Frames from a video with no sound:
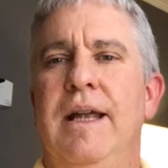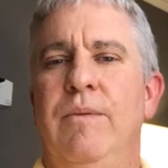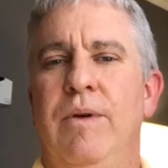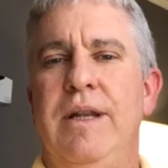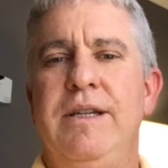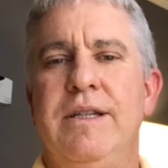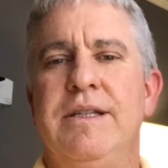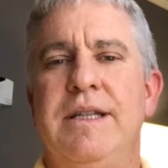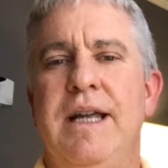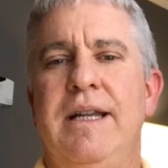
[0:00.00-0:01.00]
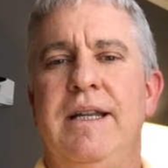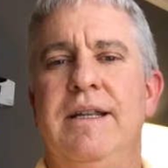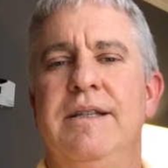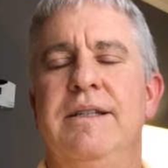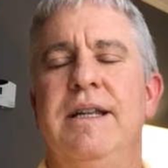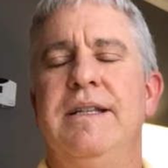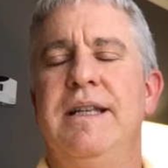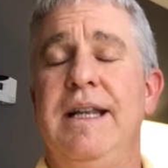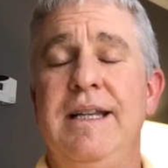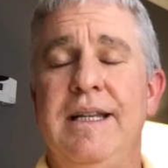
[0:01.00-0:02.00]
And what he just said is,
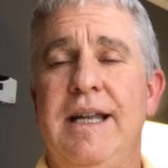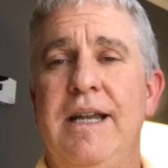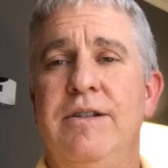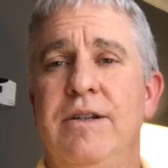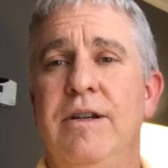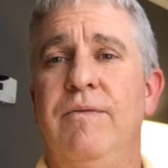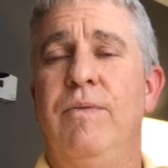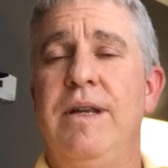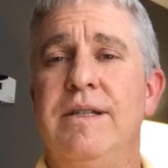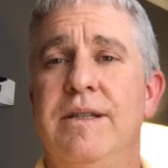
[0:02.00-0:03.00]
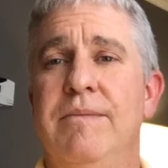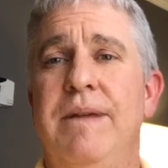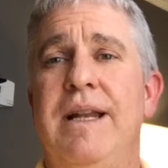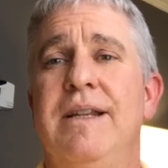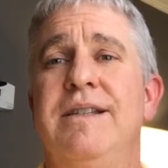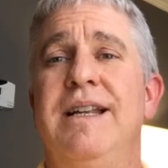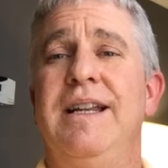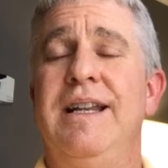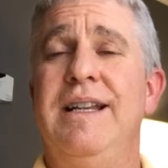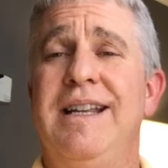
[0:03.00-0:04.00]
it's an indication of wisdom, and it's
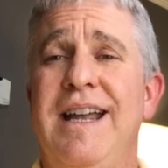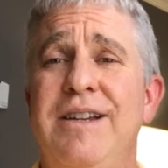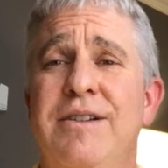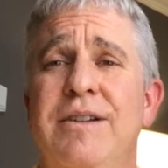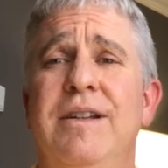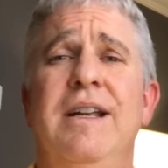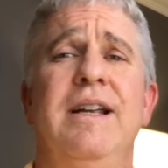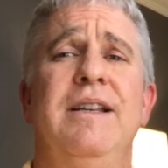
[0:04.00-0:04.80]
an indication